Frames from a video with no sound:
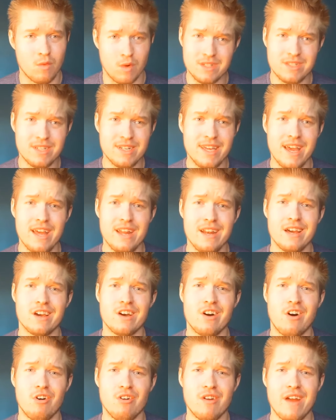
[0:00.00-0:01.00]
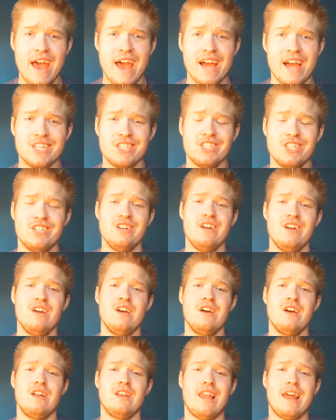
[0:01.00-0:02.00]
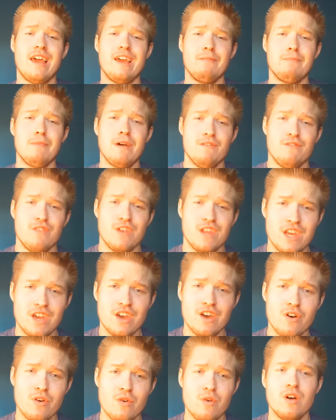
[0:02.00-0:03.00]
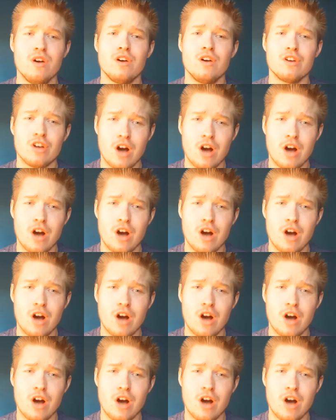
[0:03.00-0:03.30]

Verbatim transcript: Once again, a call to action. Like my video.